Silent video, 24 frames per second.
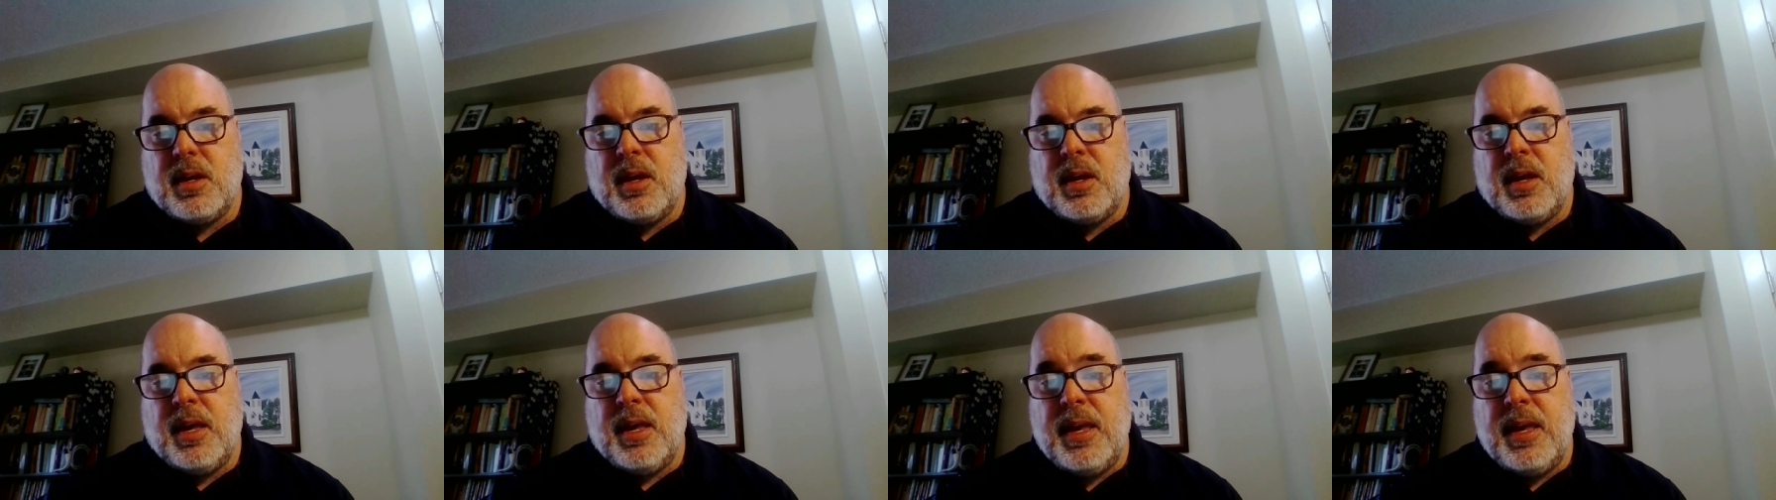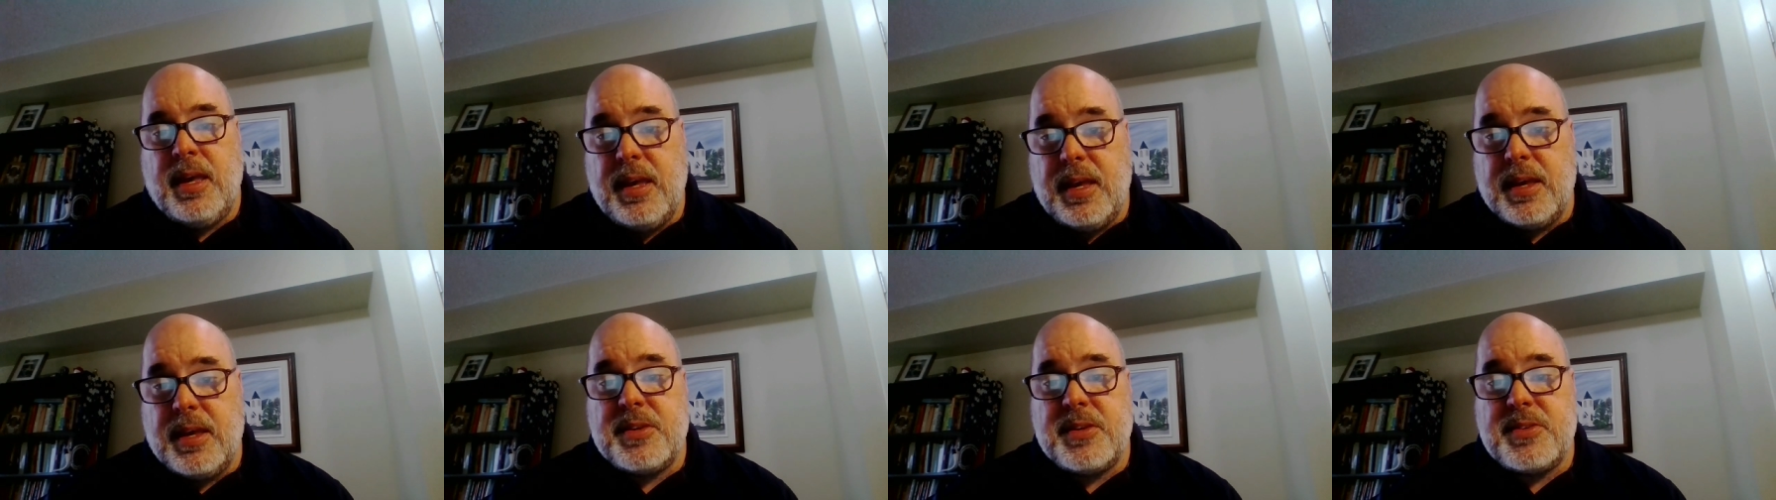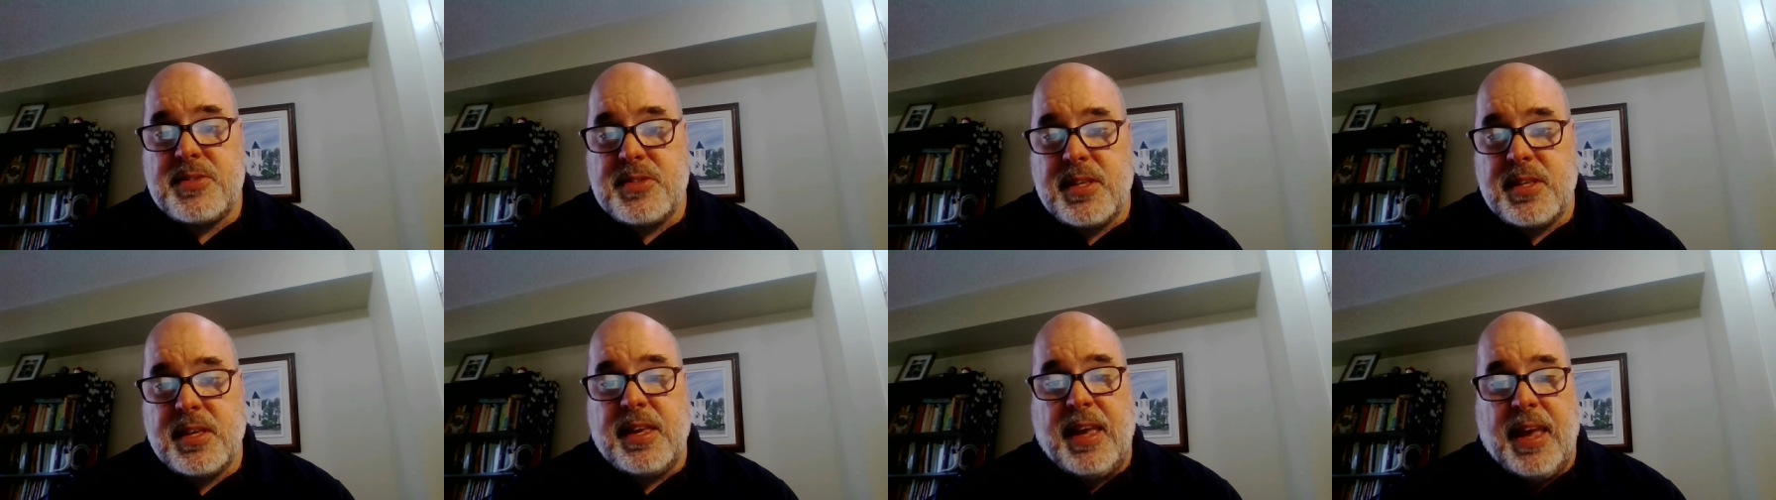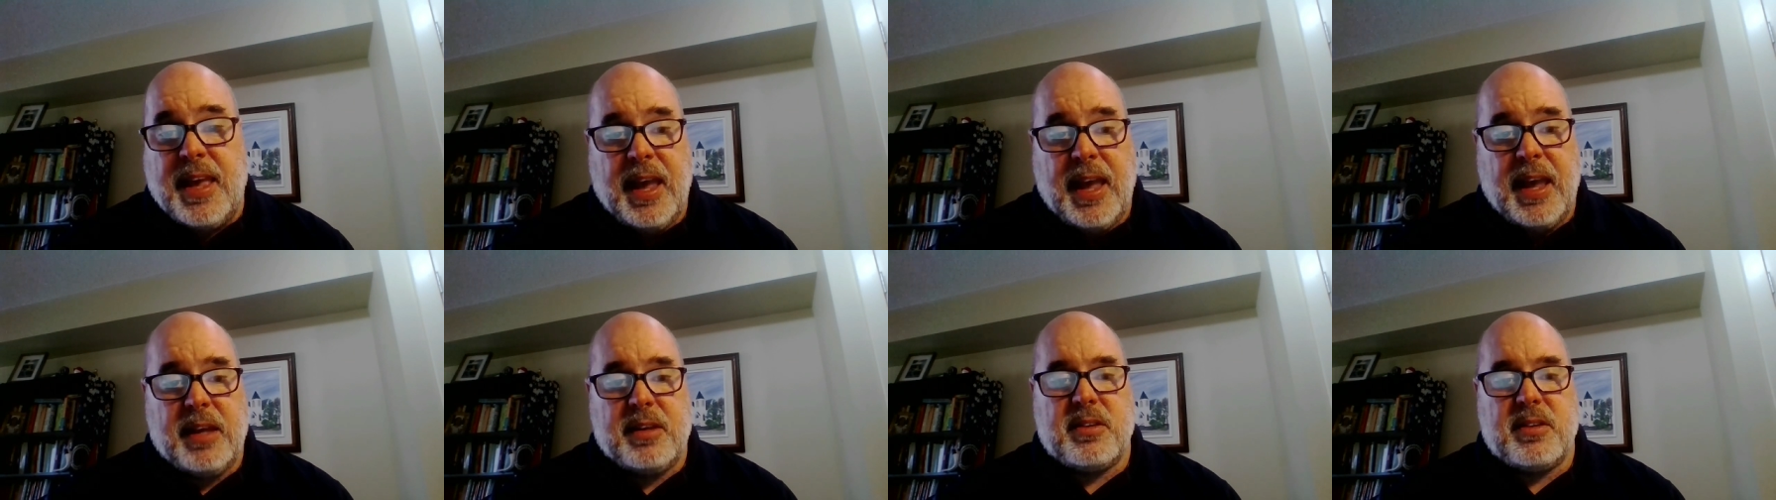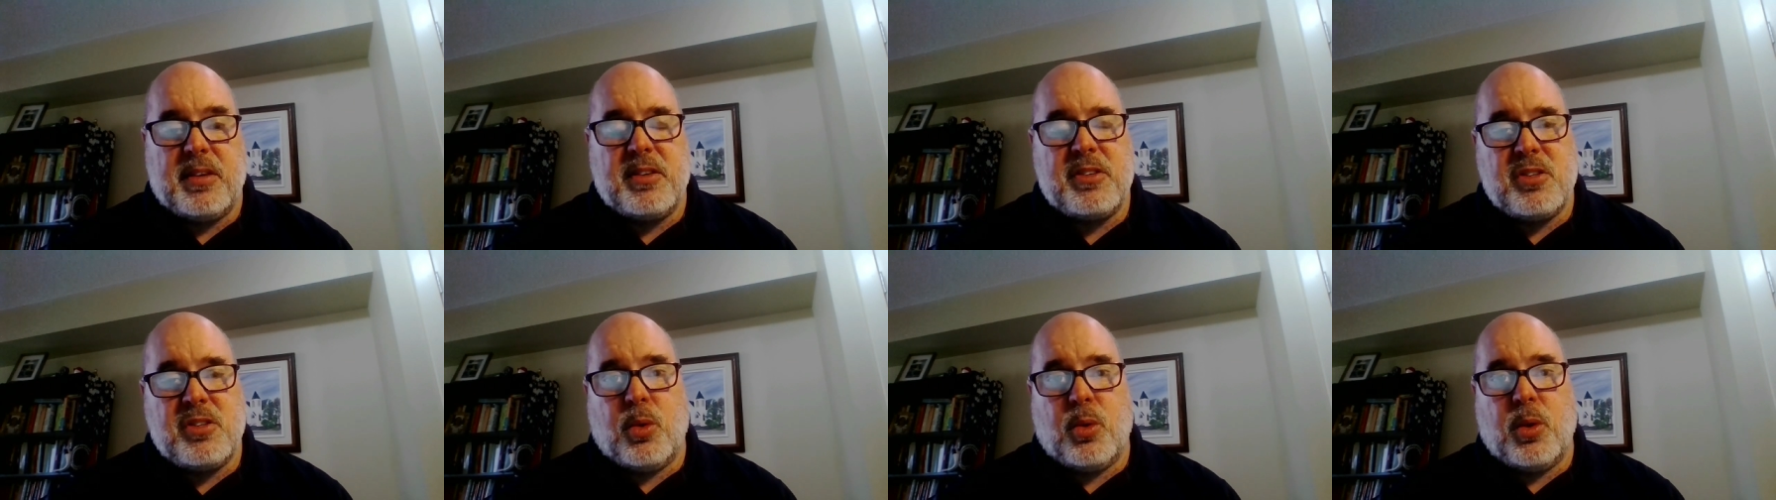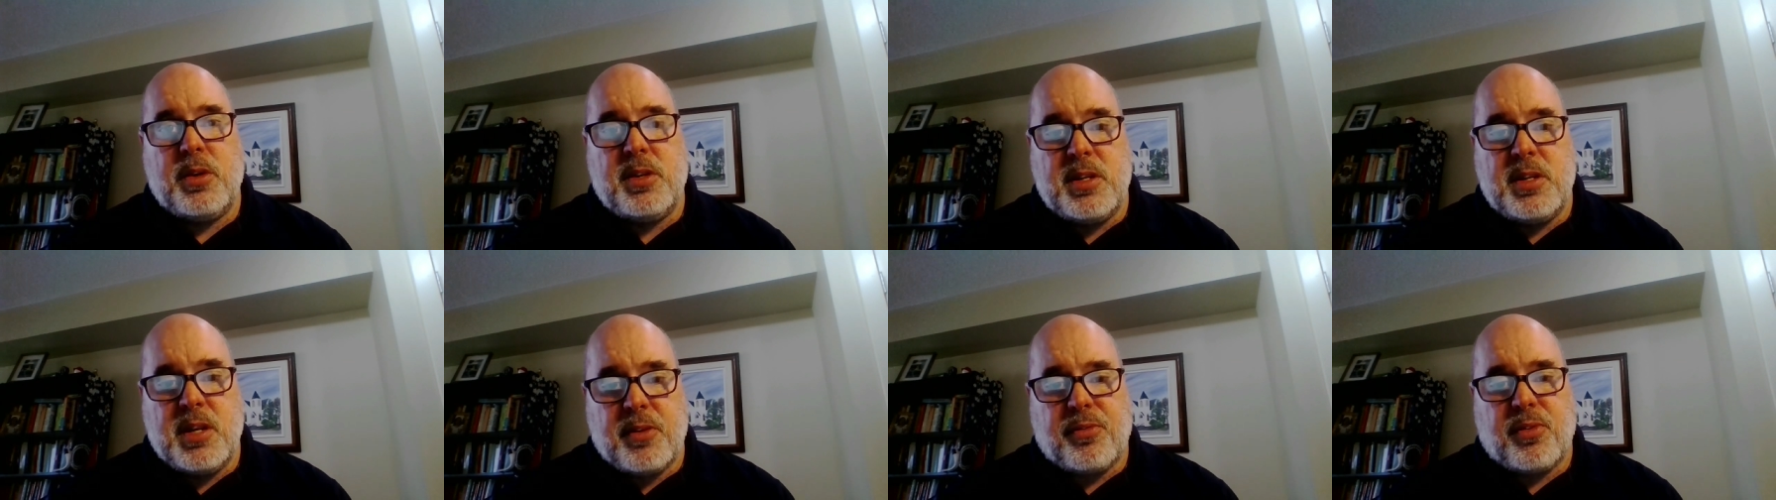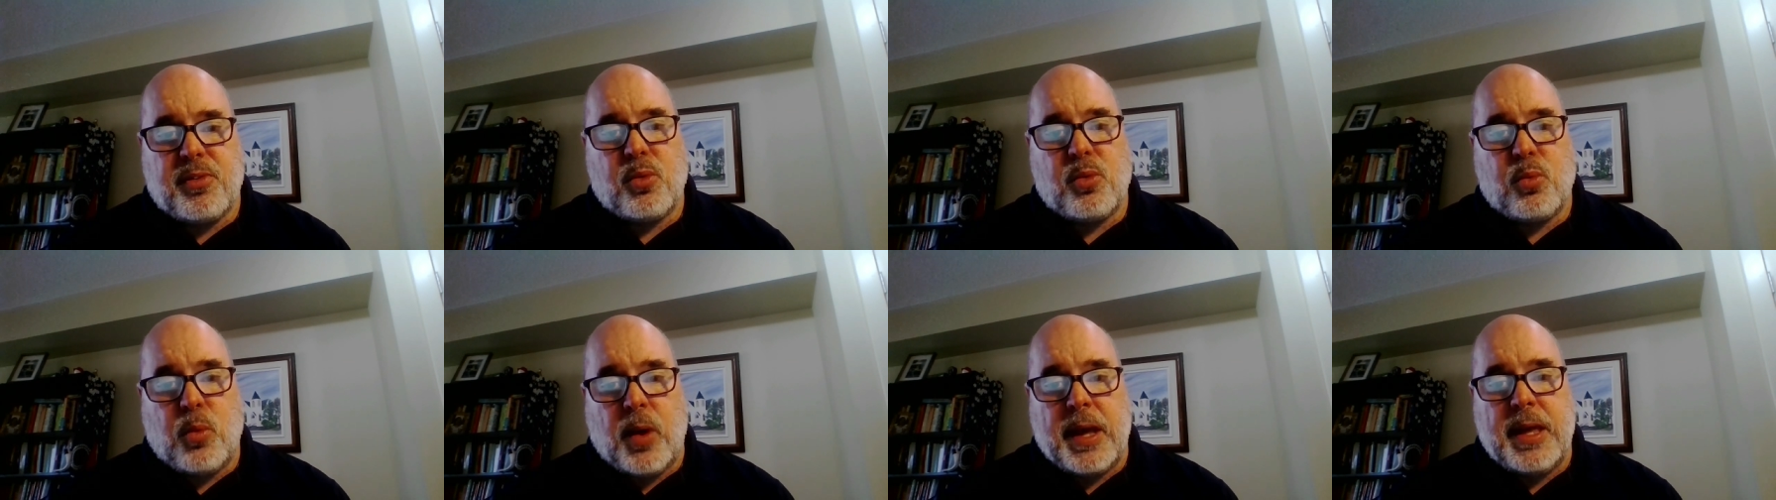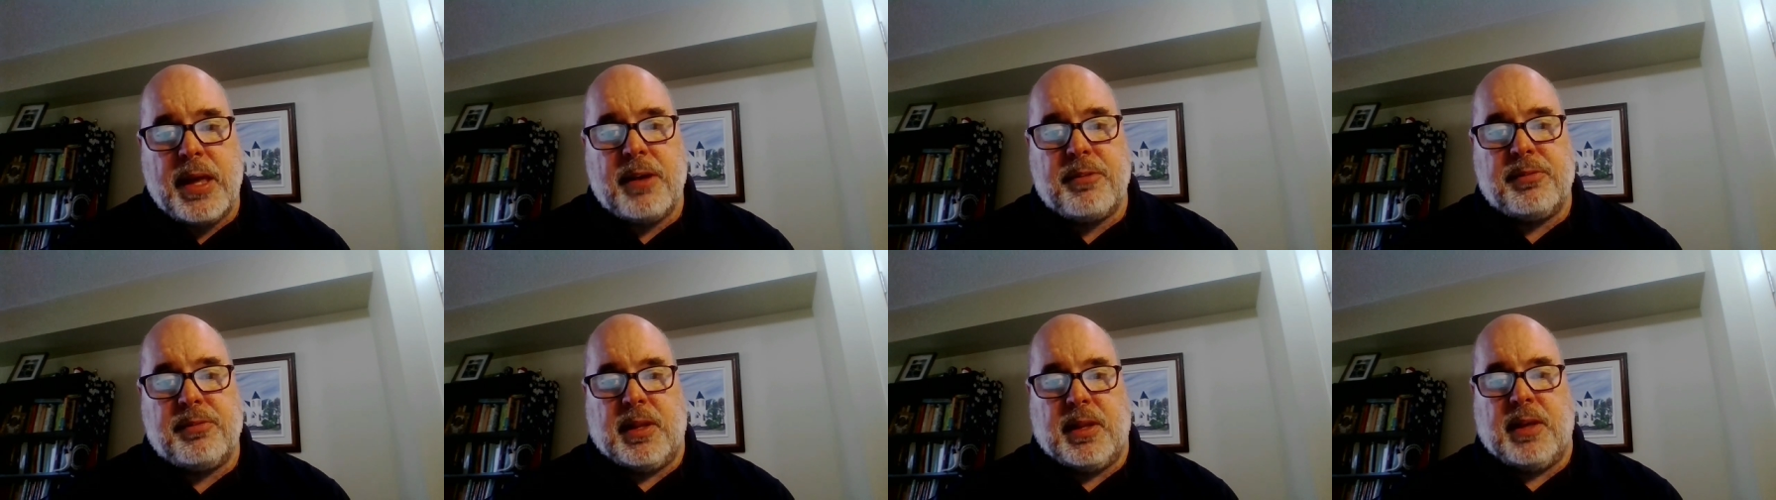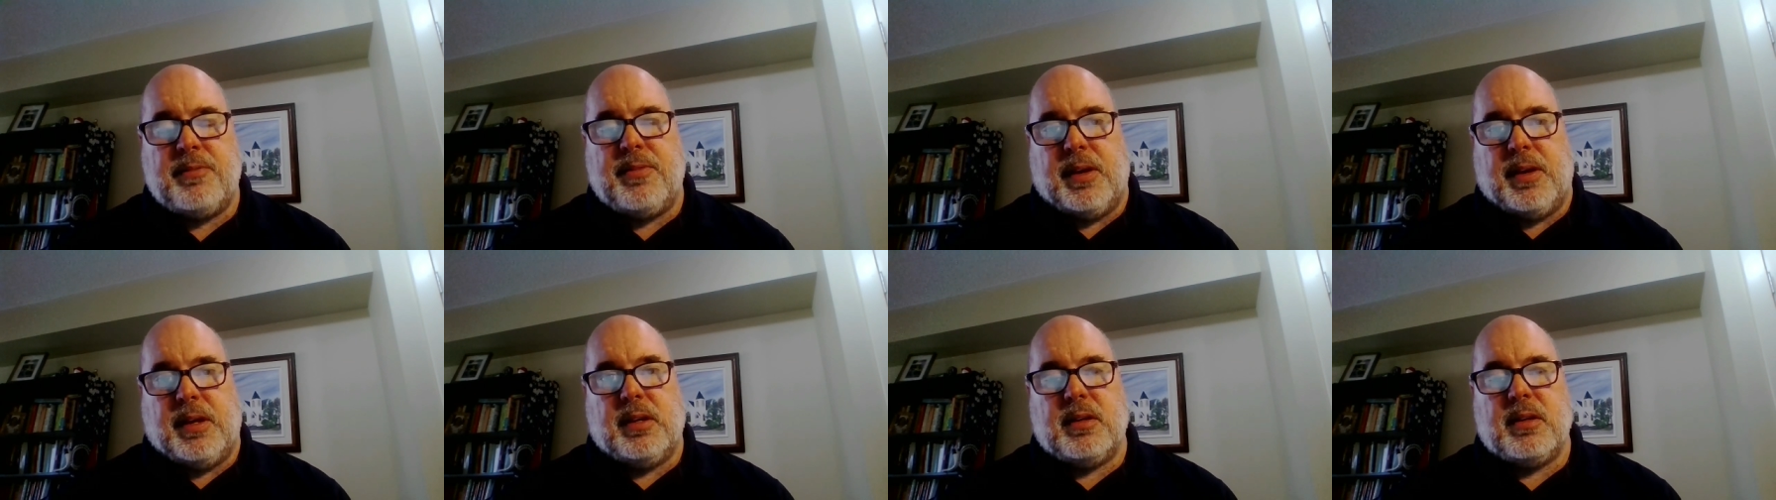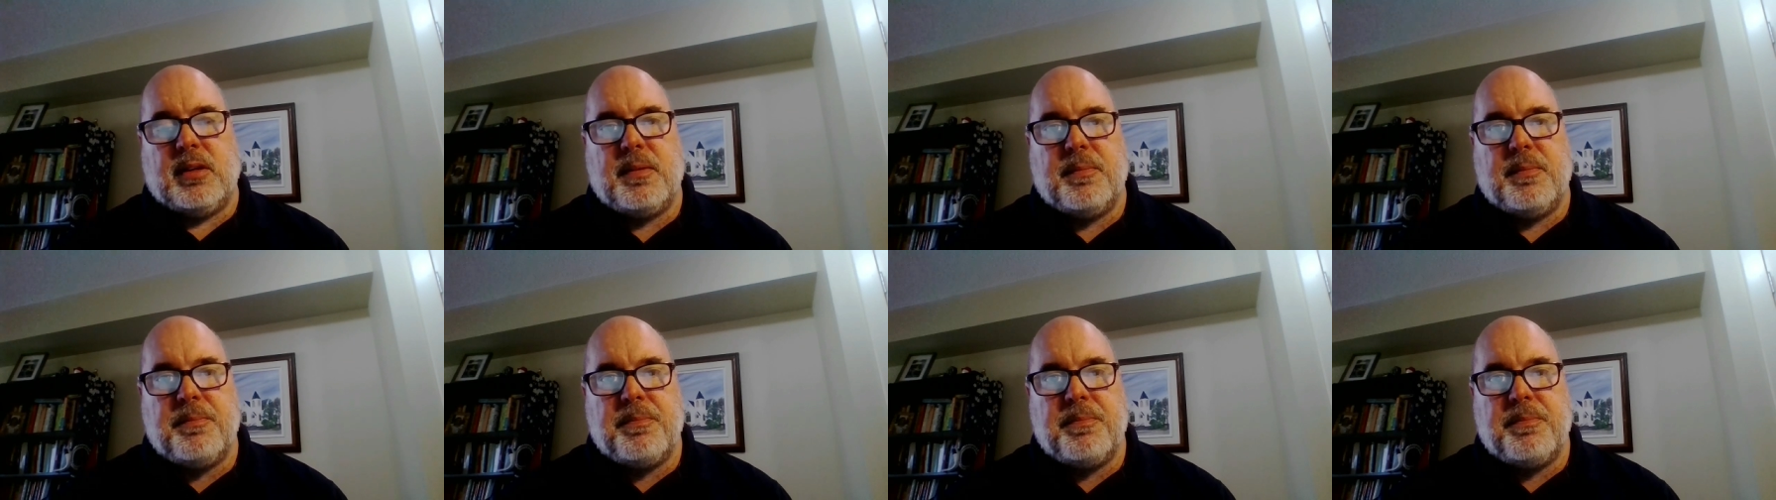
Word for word: He is the gate to a different way of living.